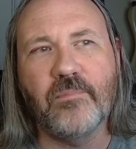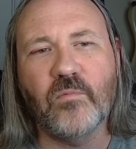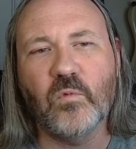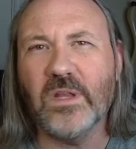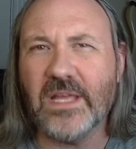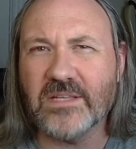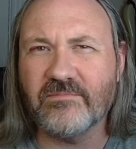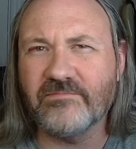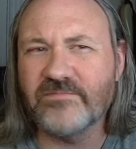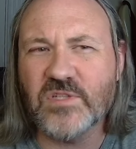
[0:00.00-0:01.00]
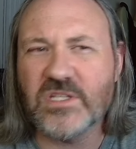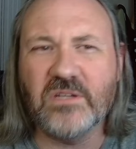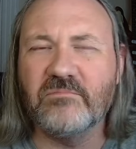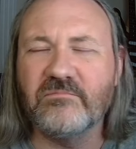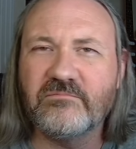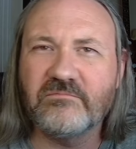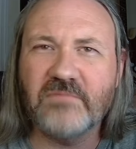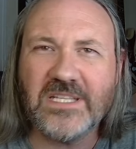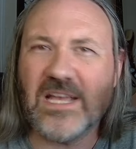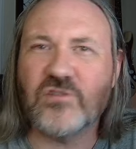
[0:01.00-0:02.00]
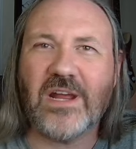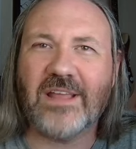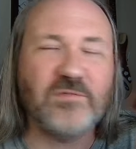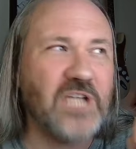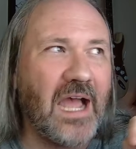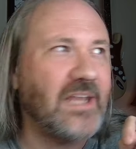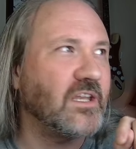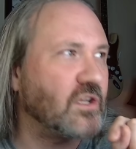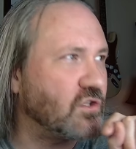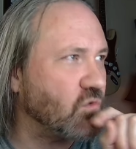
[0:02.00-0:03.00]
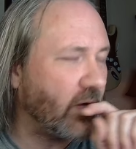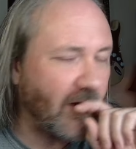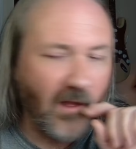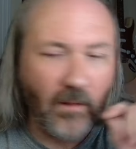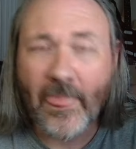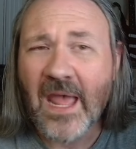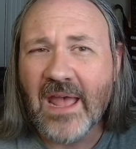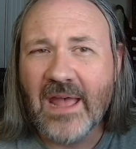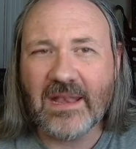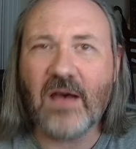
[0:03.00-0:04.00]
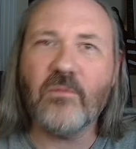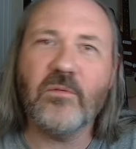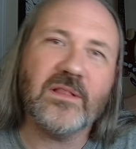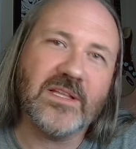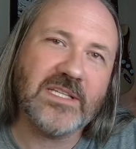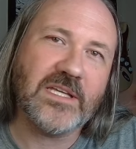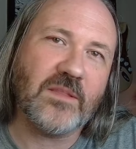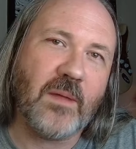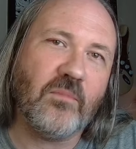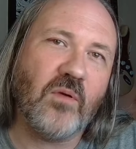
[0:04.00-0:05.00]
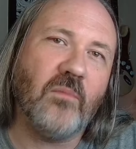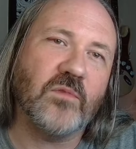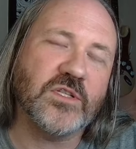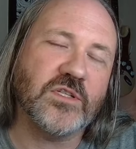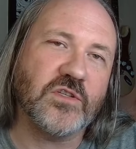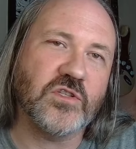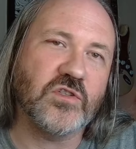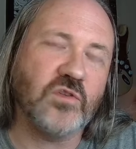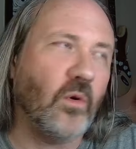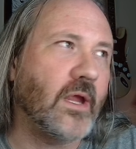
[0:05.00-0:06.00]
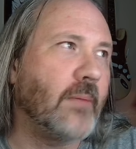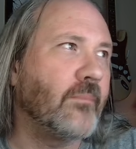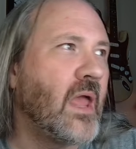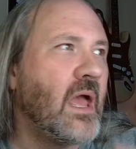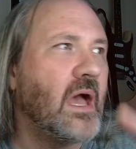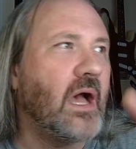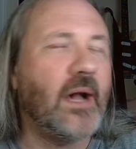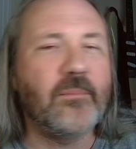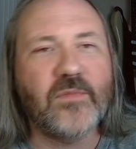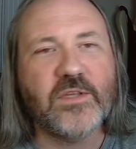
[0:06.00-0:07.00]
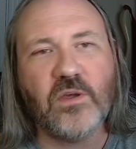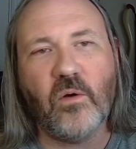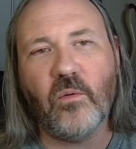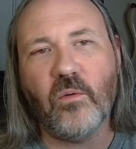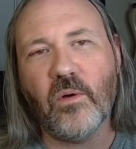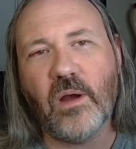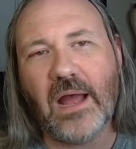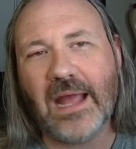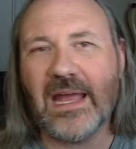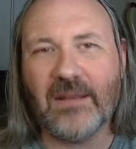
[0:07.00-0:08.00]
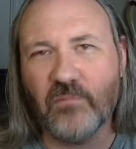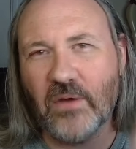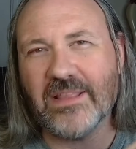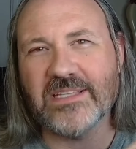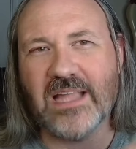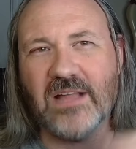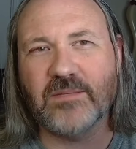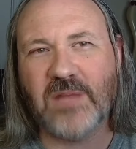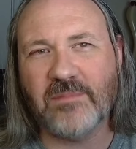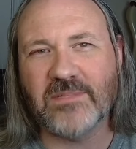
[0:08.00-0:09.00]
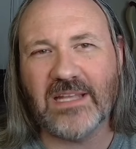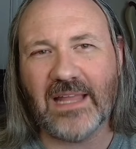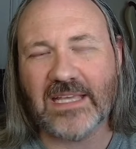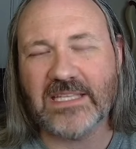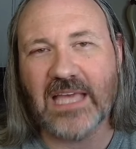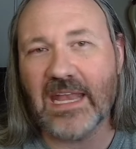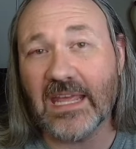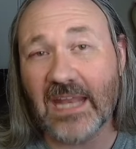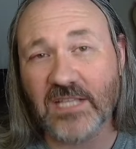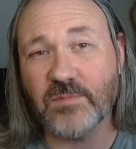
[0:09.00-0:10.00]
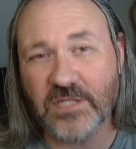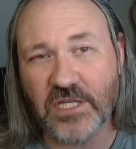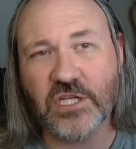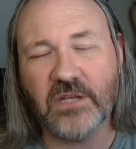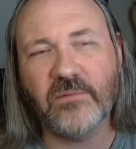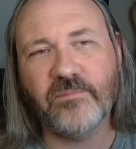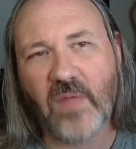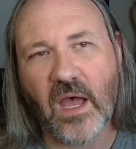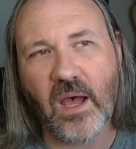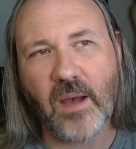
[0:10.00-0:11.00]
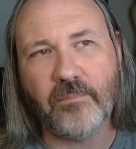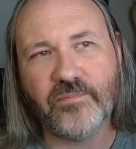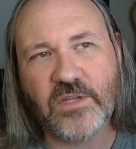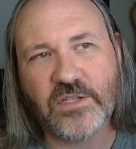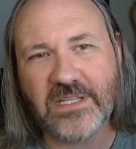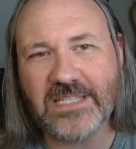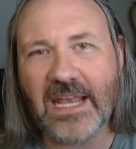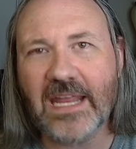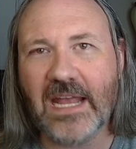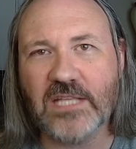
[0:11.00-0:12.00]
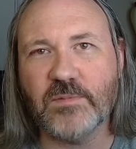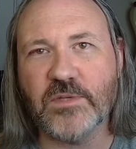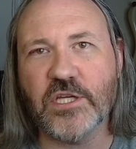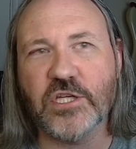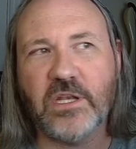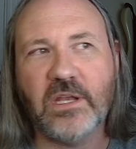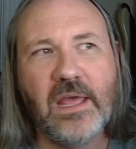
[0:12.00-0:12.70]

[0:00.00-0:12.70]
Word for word: really a soundtrack which I didn't enjoy at all. Now let's get to the main problem, which is the story. So I kind of break this down sometimes into like setting and exposition. So the setting and exposition